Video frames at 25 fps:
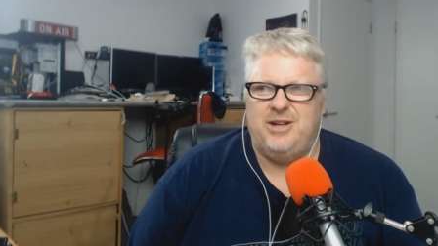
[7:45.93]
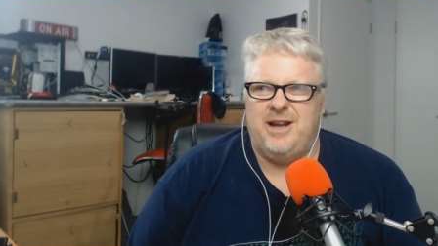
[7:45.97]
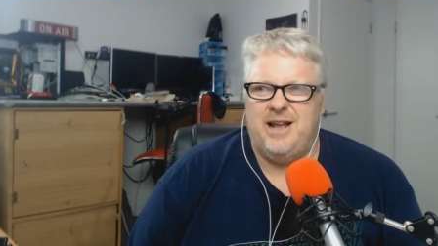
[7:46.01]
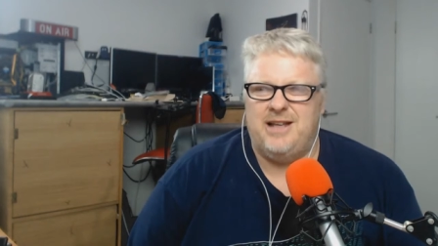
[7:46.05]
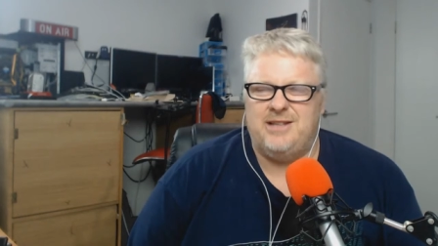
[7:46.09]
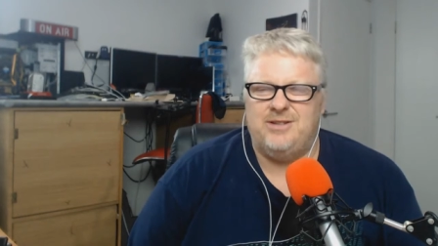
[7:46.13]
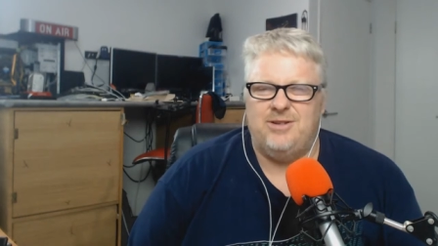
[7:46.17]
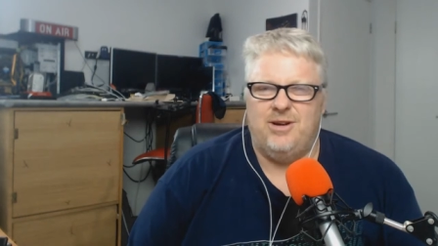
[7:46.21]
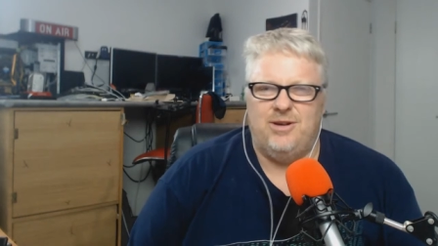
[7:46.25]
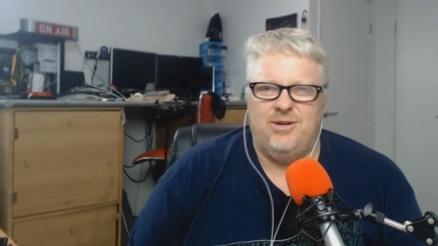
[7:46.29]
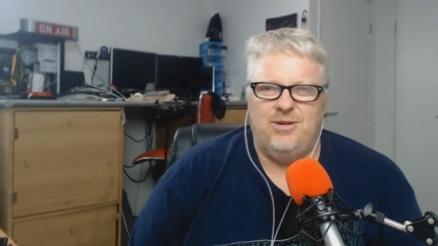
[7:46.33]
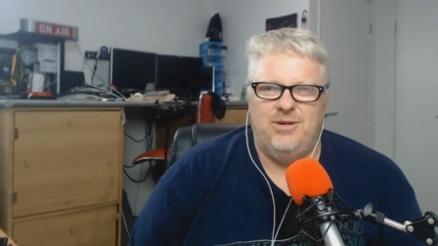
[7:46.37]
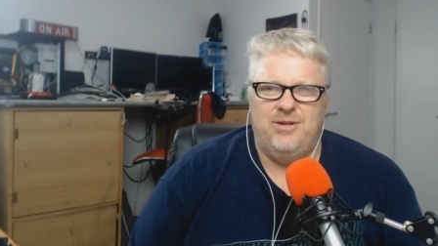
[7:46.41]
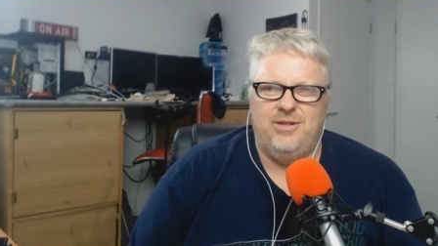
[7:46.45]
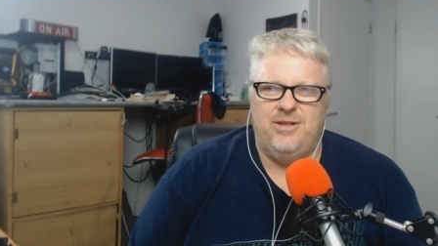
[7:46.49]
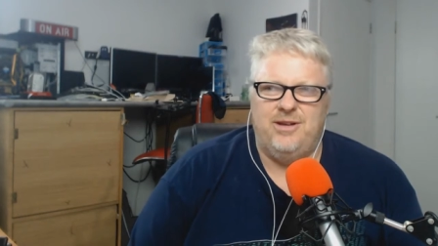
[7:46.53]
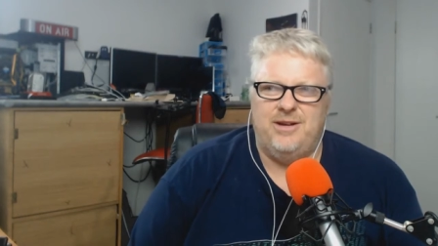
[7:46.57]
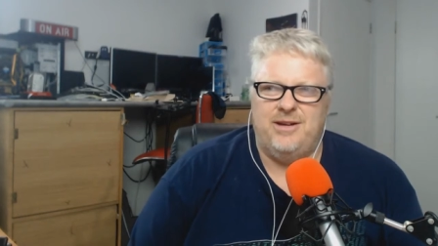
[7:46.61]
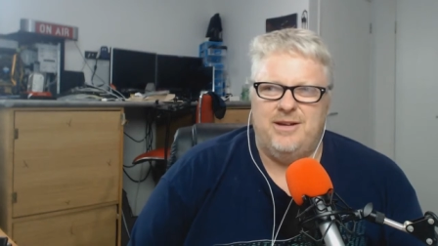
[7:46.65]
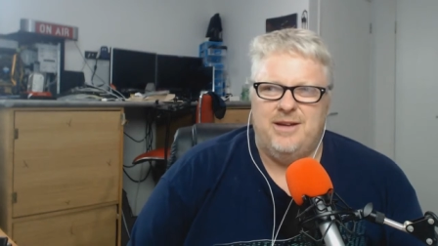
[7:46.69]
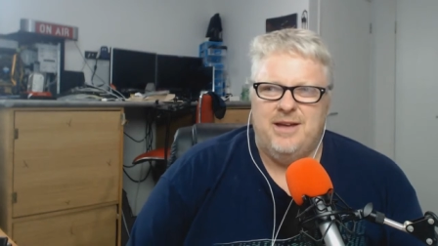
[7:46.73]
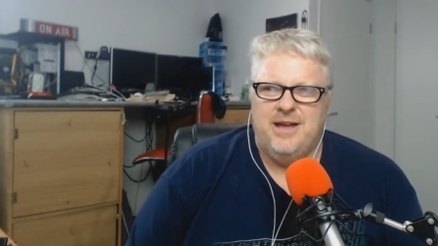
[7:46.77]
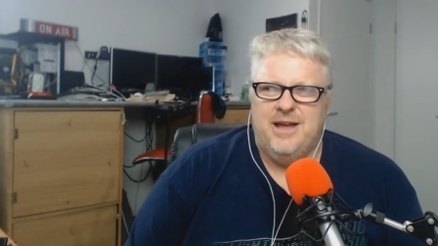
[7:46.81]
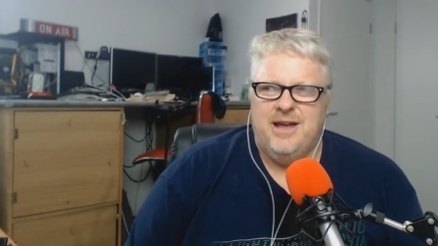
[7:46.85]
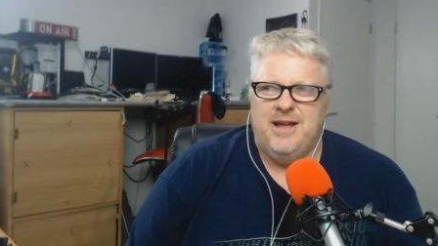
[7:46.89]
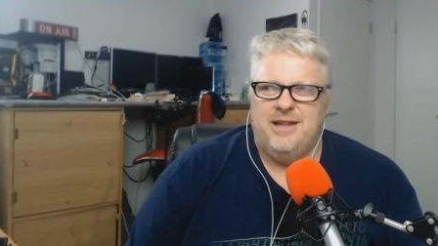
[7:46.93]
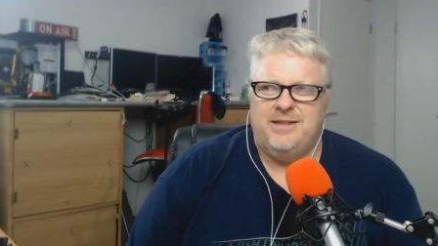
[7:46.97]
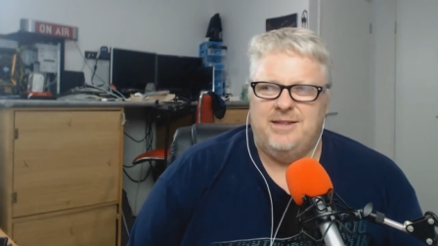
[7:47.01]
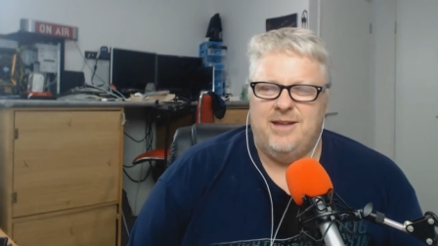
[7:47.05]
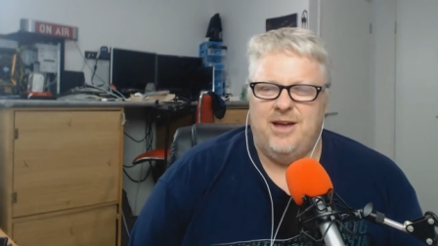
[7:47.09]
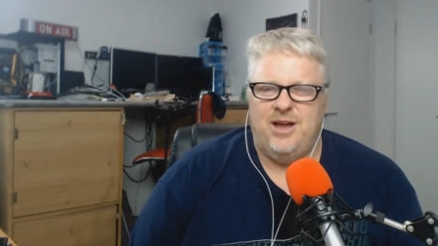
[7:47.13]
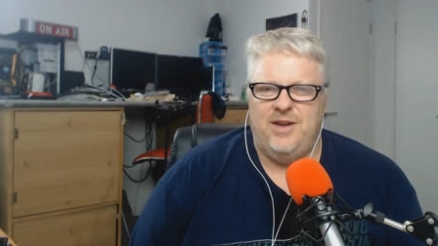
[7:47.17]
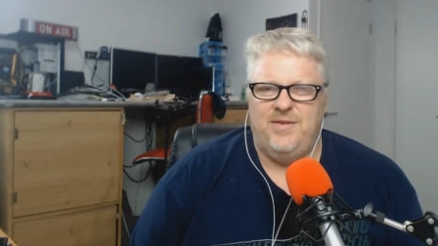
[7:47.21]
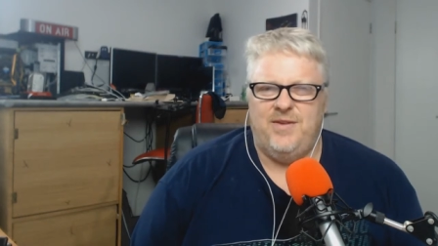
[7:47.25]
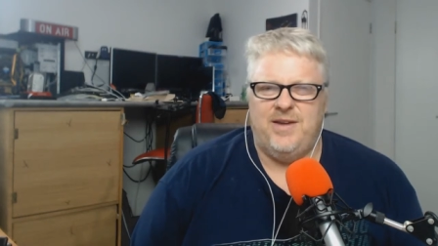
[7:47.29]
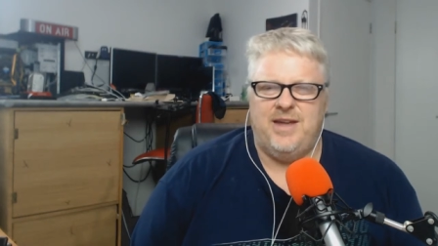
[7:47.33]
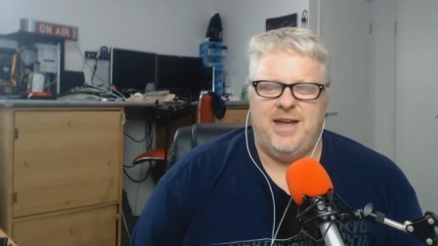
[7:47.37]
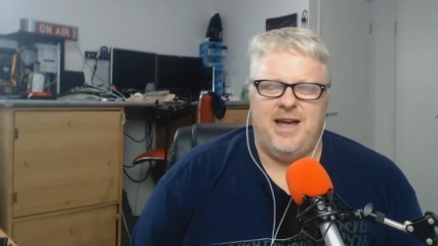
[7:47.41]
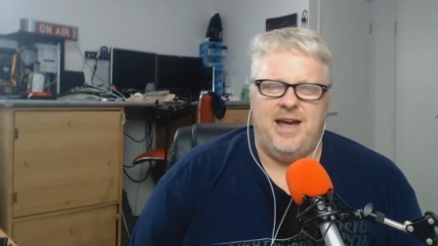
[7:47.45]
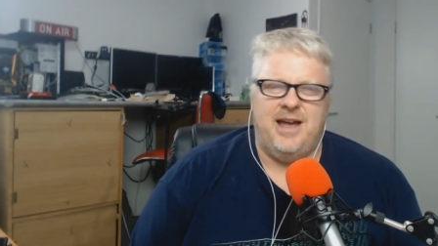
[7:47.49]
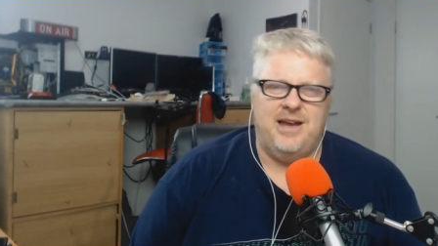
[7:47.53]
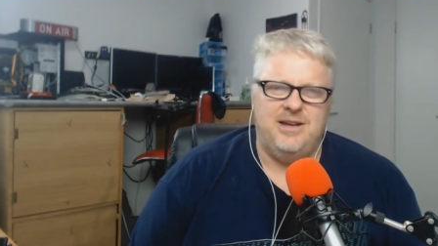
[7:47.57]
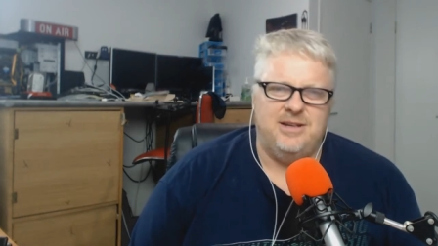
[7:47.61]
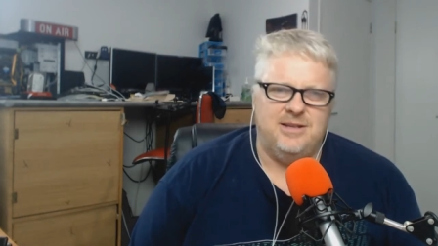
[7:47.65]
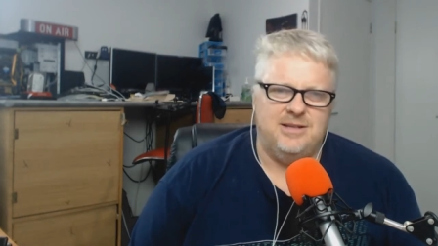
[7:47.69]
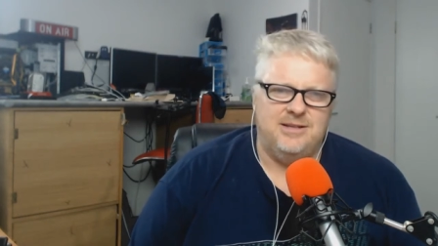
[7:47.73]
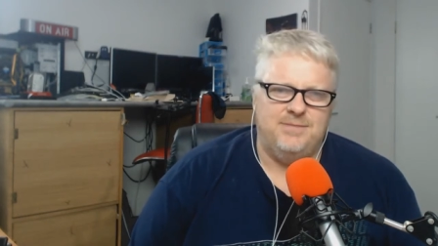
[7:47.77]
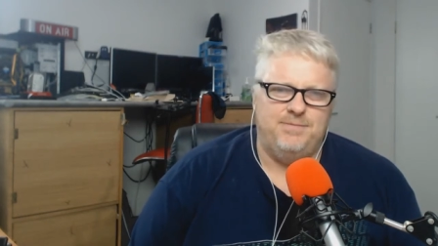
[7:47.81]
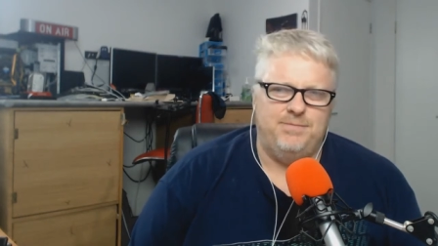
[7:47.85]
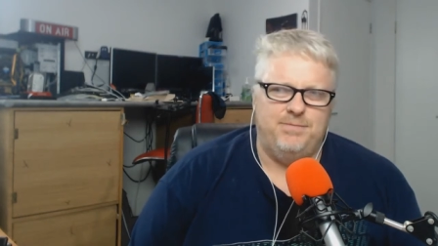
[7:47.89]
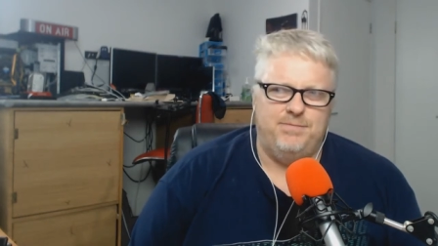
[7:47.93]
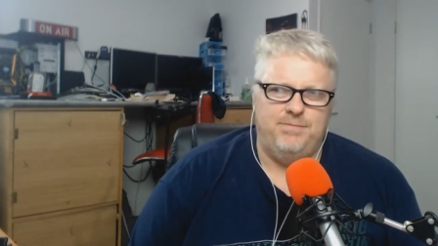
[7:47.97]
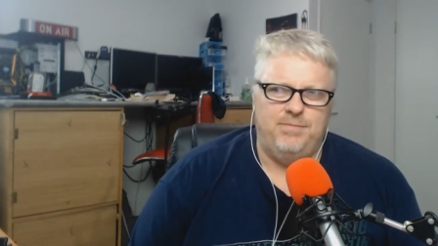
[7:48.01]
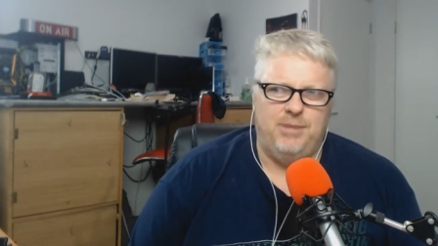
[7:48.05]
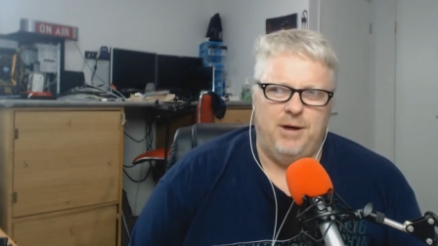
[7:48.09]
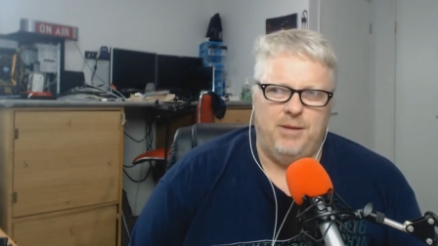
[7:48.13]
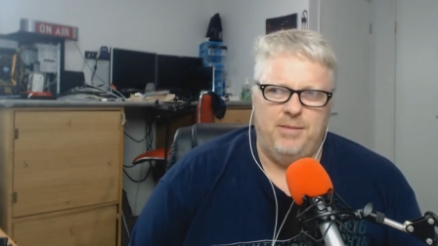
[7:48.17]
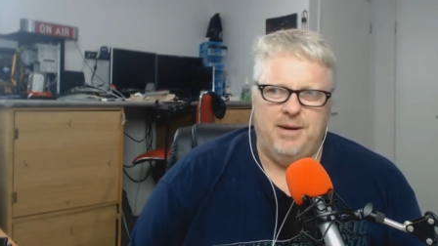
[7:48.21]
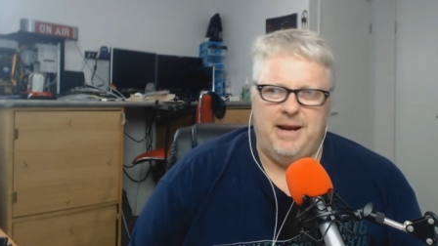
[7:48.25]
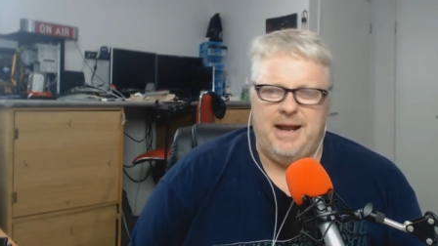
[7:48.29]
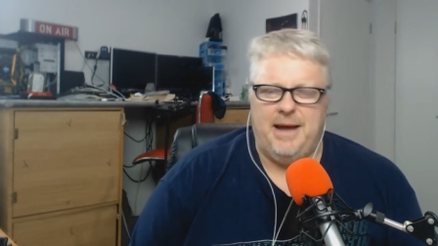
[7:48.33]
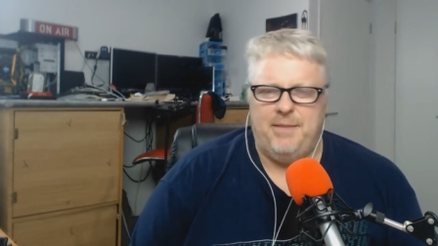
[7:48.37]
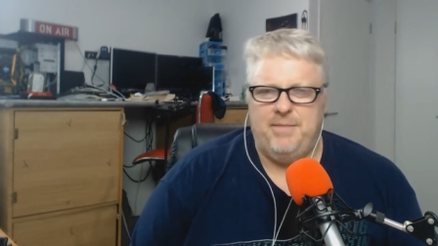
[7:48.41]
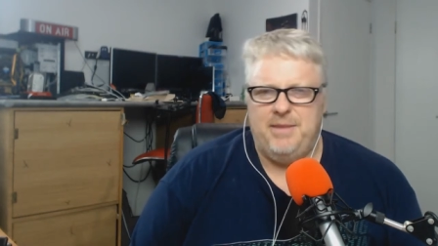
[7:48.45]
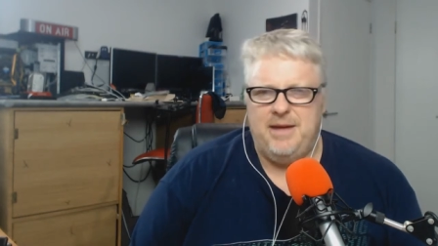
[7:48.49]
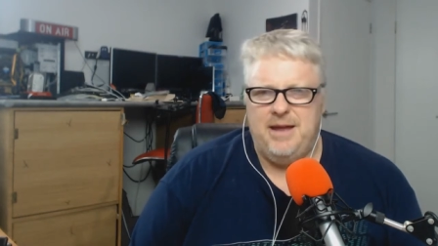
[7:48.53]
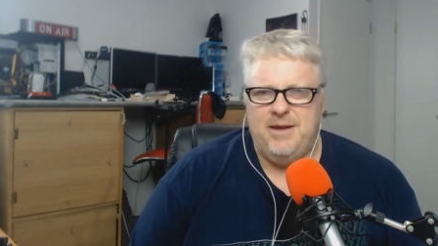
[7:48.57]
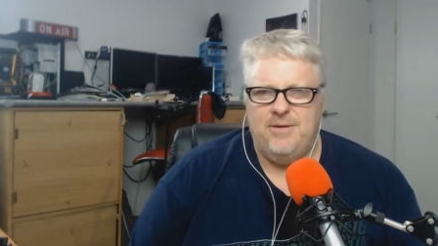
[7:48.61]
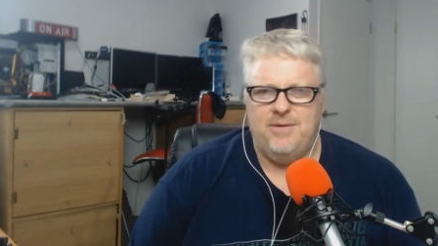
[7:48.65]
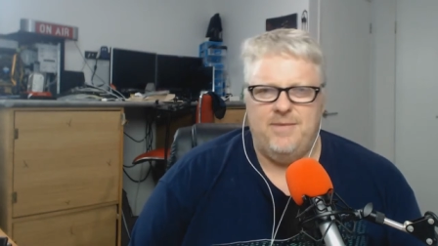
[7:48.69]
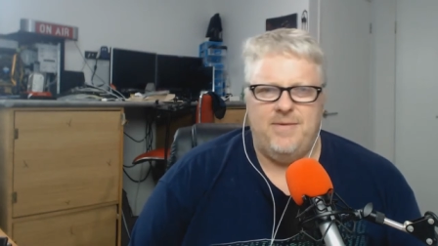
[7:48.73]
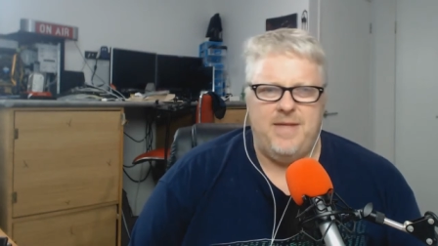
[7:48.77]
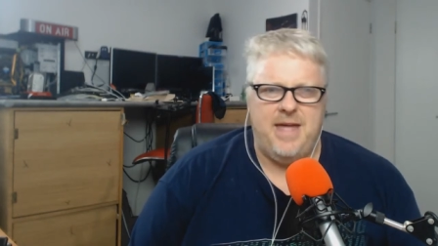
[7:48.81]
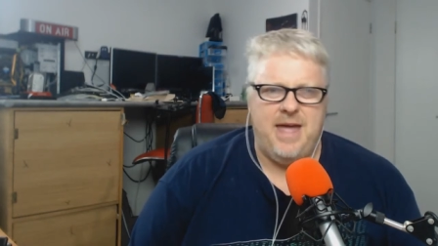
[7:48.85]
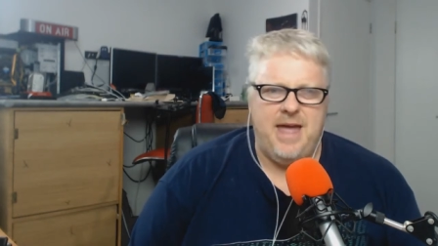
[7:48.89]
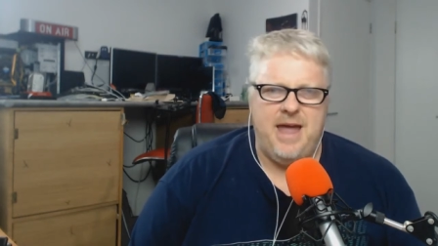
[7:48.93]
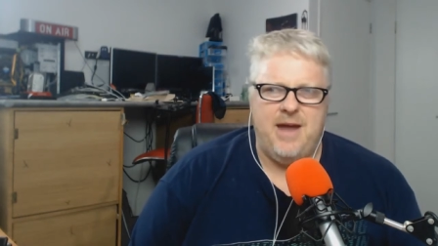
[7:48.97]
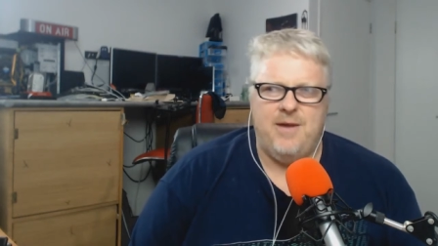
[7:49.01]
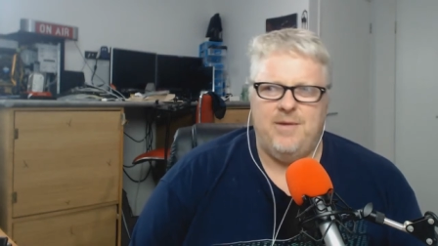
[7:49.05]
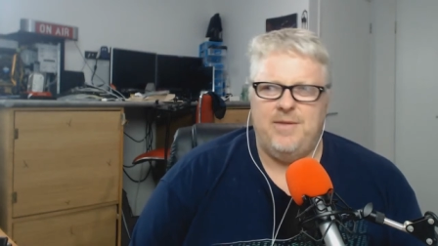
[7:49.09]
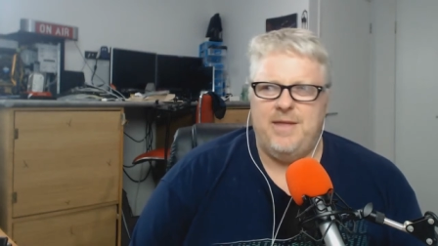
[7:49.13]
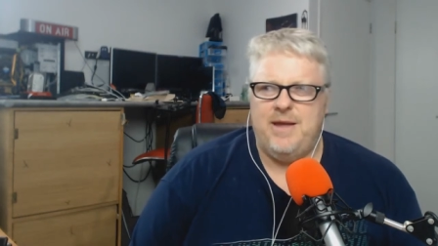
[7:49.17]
You know, it's got all the notifications bobbing up here and there,